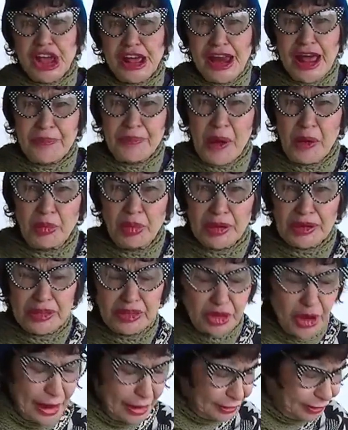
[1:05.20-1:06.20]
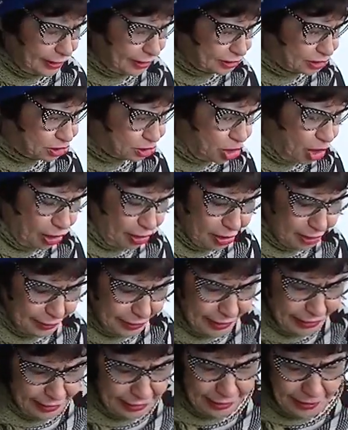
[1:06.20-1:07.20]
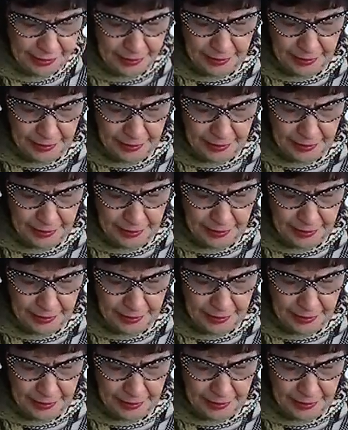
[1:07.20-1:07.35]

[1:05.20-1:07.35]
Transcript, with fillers: Shut up! I'm trying to get us started, okay?